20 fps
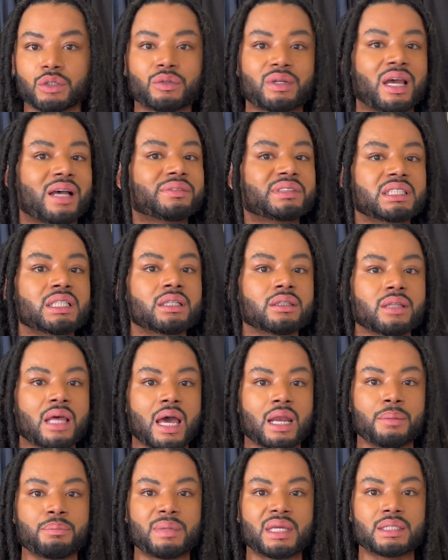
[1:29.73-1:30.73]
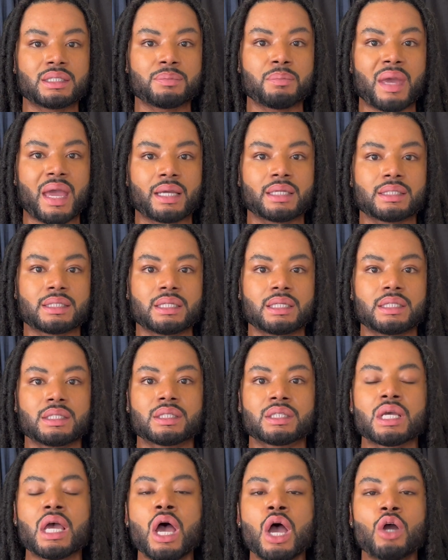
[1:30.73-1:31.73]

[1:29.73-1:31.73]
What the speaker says: Now, I've seen a lot of men's magazines